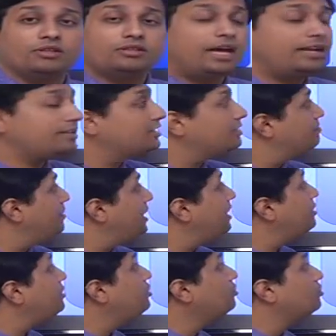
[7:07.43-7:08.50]
That is
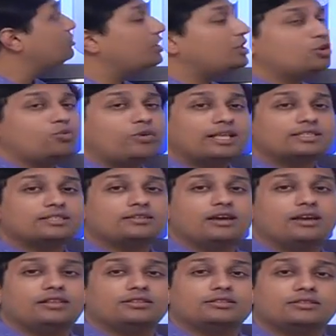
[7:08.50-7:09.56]
made using quick
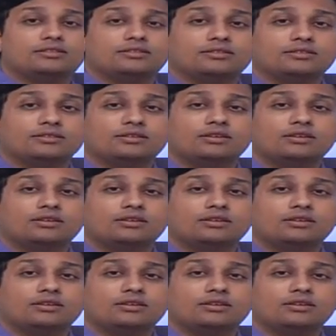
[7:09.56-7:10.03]
styles.